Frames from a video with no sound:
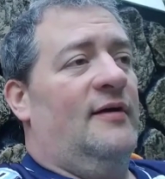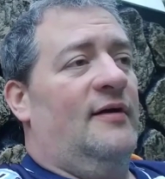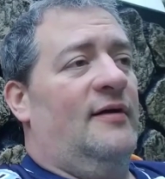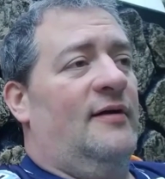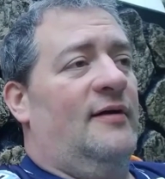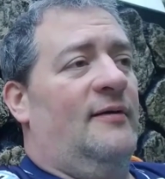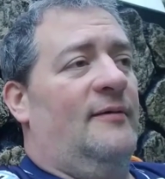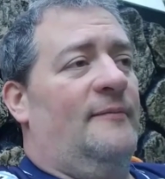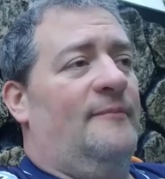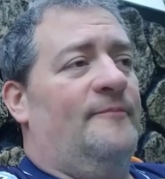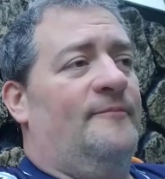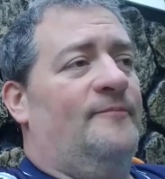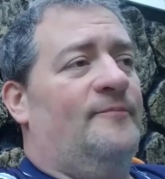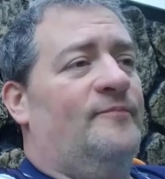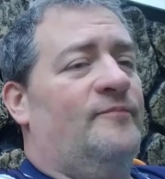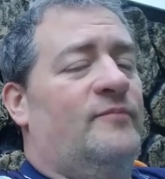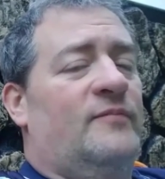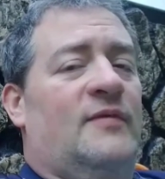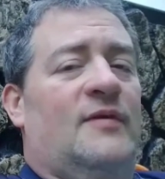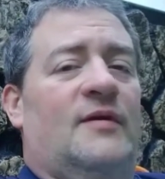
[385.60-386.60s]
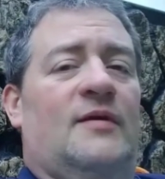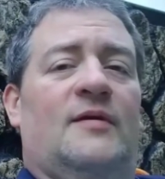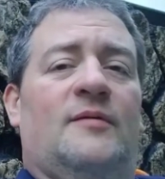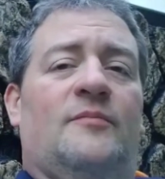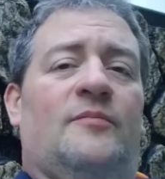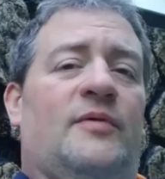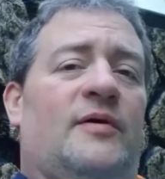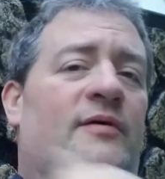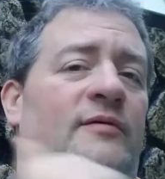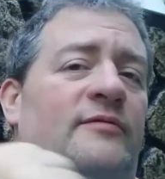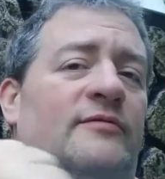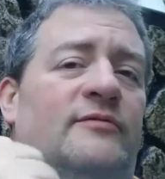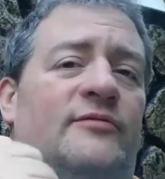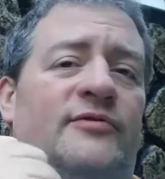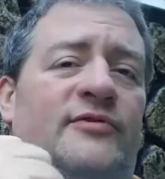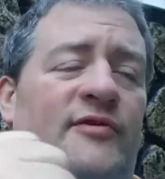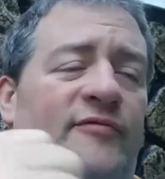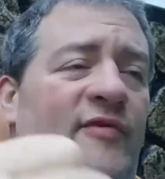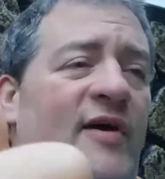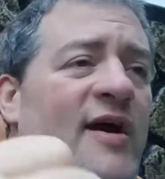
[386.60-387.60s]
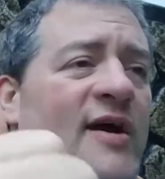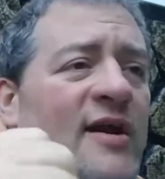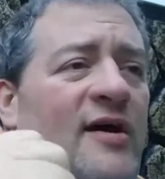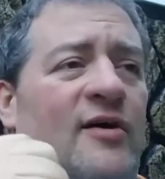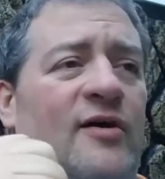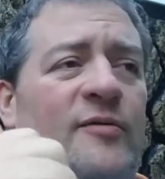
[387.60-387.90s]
Um, but Savannah,